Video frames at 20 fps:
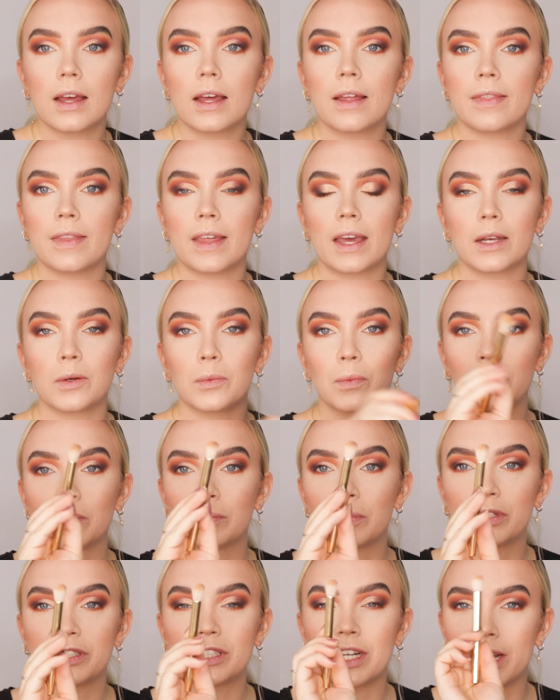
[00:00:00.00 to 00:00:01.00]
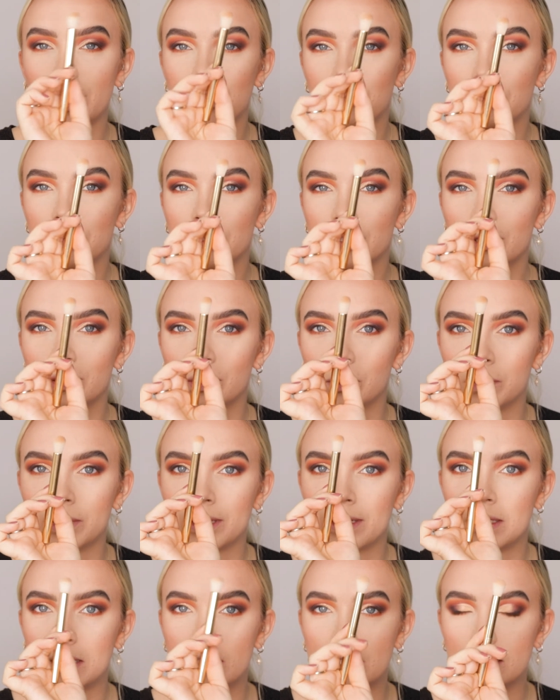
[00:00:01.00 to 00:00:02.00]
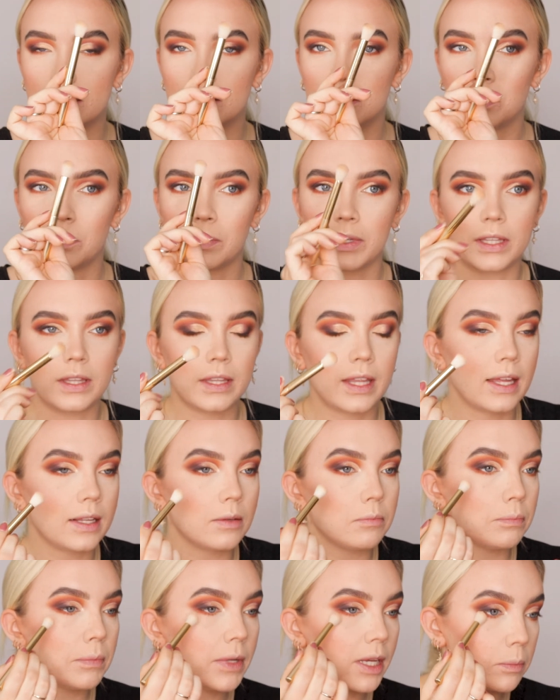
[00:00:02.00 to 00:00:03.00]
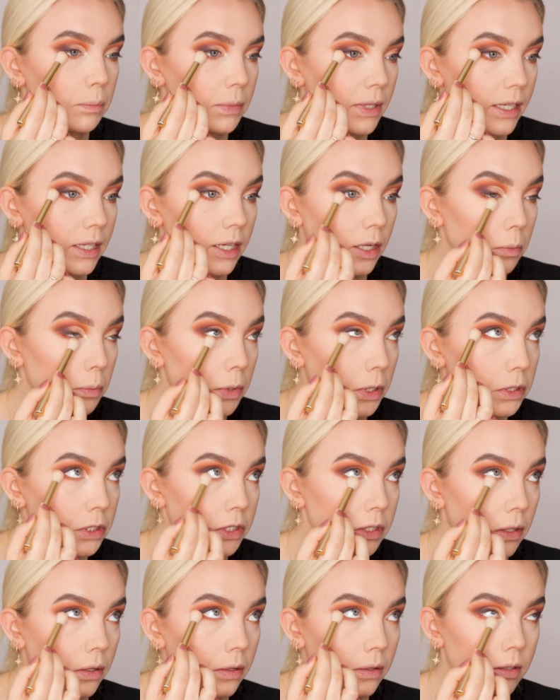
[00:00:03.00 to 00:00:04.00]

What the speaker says: And then one more time going in with that big blending brush.